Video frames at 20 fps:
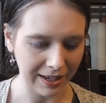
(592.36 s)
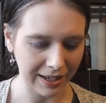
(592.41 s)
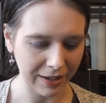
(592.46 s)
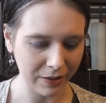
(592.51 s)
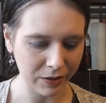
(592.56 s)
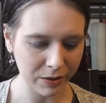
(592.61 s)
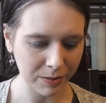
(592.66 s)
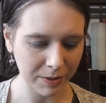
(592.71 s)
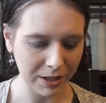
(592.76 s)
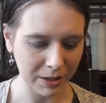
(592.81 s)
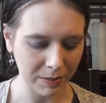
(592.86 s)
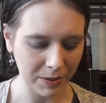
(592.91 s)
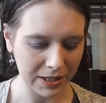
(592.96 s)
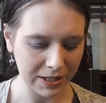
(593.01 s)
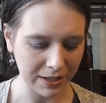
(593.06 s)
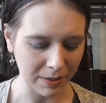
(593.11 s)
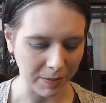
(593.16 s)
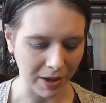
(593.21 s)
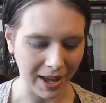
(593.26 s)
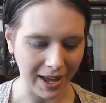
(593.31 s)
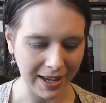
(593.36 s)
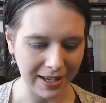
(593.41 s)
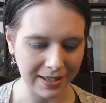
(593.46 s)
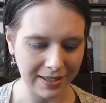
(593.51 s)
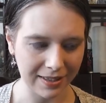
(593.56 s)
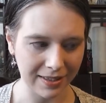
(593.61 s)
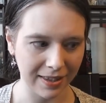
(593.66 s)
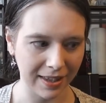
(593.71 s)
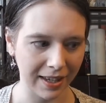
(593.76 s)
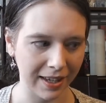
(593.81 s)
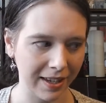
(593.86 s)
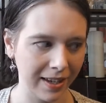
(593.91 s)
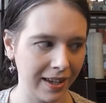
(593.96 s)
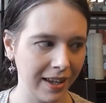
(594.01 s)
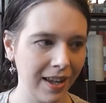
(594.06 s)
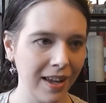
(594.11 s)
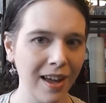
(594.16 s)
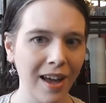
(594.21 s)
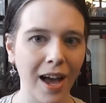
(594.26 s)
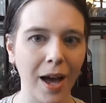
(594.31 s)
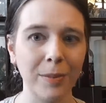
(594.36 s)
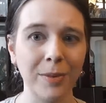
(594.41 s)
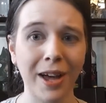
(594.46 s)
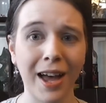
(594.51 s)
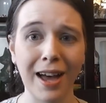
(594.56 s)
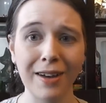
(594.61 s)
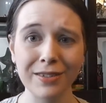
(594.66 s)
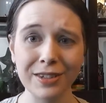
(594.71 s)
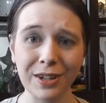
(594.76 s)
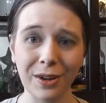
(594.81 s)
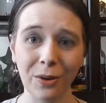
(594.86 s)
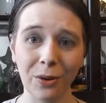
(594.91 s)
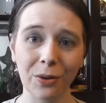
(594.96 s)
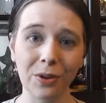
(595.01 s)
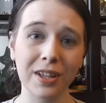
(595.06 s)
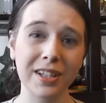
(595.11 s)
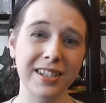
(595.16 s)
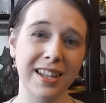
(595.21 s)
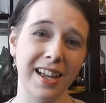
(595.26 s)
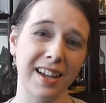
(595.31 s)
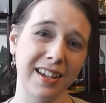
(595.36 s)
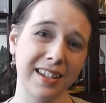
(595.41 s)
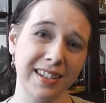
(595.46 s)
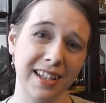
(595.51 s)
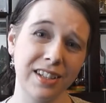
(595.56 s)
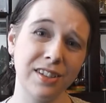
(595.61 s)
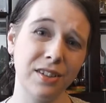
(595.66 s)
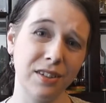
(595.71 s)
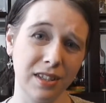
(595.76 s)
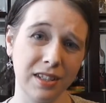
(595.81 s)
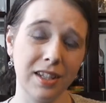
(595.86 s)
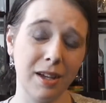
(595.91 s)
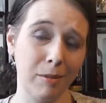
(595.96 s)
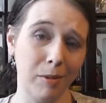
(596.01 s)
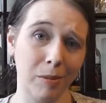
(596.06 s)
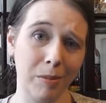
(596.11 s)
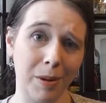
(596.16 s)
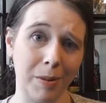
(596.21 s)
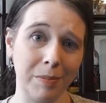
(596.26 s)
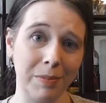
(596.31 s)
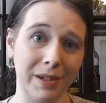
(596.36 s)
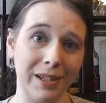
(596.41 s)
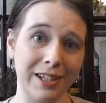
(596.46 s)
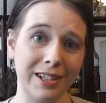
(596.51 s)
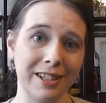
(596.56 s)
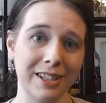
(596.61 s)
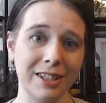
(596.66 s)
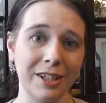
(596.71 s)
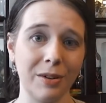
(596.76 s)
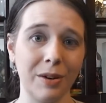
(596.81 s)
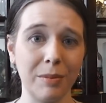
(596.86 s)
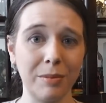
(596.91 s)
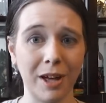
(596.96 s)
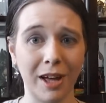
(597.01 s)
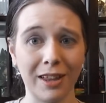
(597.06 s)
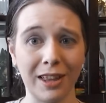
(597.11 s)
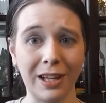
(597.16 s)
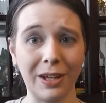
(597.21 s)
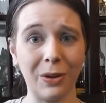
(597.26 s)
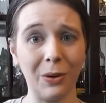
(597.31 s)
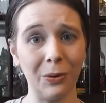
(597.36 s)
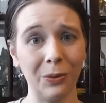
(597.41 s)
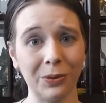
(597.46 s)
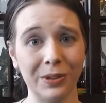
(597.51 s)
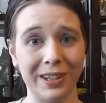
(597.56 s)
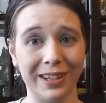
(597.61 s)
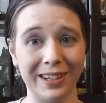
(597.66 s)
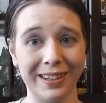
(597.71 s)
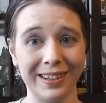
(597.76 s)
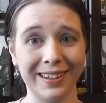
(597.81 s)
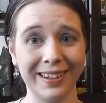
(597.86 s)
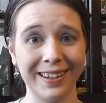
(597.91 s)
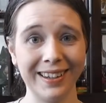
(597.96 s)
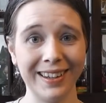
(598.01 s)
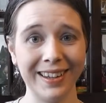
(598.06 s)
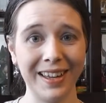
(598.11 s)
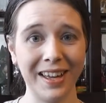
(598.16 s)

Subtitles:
gives me the peace of mind that I'm not having to hold, because I do the double pumping, so I'm not like holding